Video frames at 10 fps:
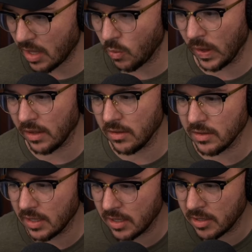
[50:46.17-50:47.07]

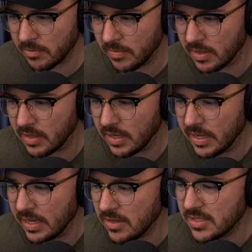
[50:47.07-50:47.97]
Well,
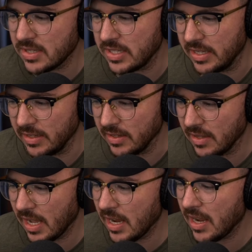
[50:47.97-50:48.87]
here's the thing.
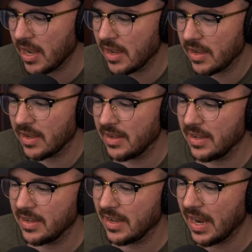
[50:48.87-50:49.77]
I
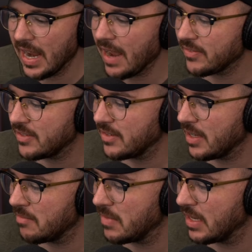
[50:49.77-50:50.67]
have to
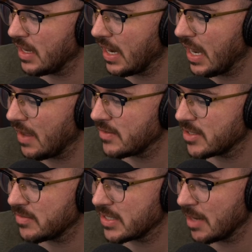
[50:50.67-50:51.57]
admit I have
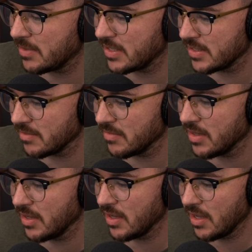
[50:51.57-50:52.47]
some skepticism
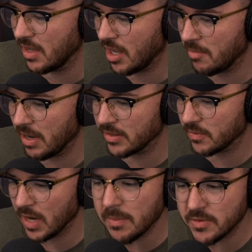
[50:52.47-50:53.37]
about the
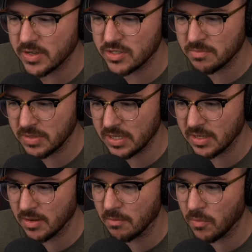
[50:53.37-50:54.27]
Raptor engine
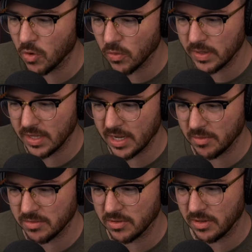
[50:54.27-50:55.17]
being more
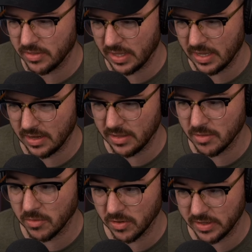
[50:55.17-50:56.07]
reliable than the
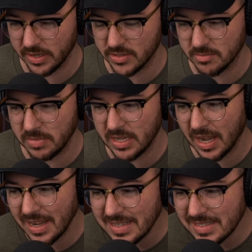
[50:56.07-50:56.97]
Merlin engine
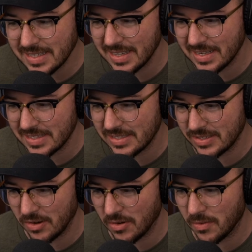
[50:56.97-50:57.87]
because it is
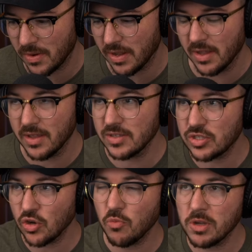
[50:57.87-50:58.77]
so
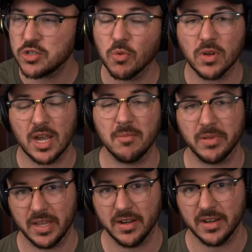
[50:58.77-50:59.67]
much more complicated.